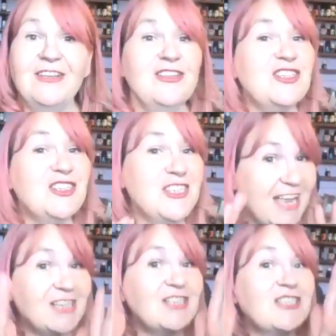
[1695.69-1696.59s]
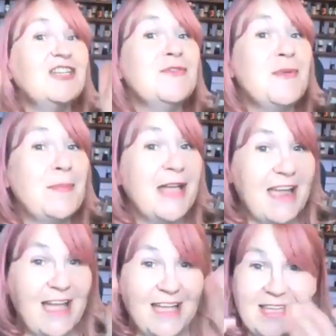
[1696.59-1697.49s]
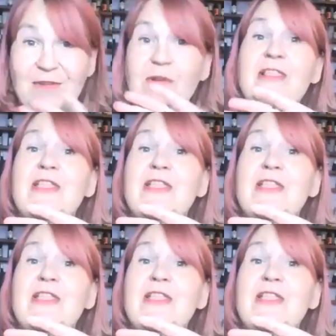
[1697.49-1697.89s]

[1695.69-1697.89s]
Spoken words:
the snakes are going to appear, and then I'll